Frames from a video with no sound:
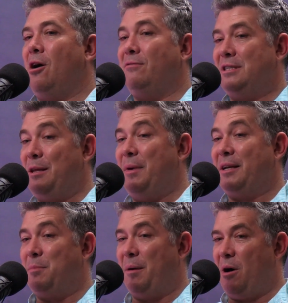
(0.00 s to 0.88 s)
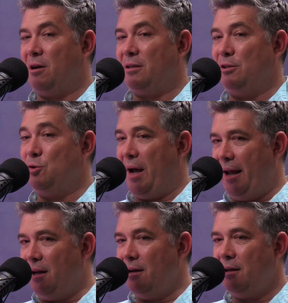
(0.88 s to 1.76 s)
obviously met my partner,
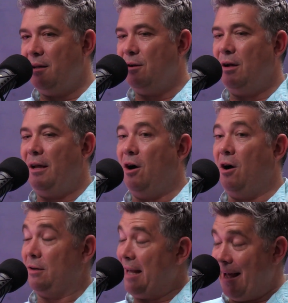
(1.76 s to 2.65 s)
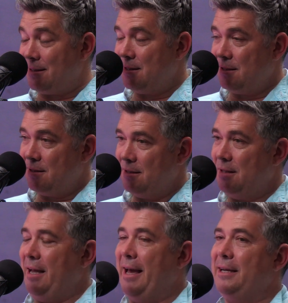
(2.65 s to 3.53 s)
Dwayne, on Cats.
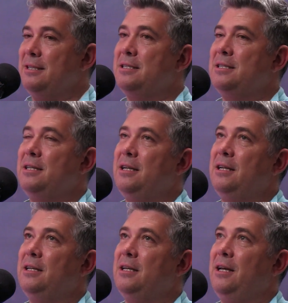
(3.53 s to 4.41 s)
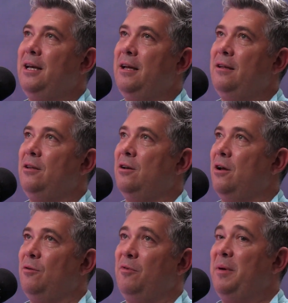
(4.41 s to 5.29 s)
And,
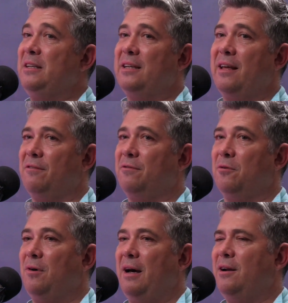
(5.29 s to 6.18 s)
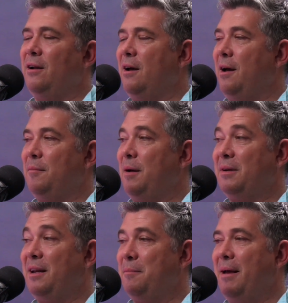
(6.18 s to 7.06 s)
and we've been together for, I don't know, I'm
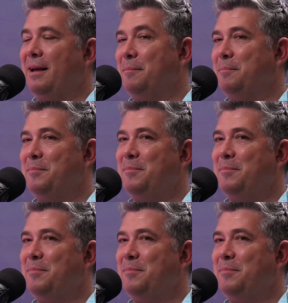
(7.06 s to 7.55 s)
going to make a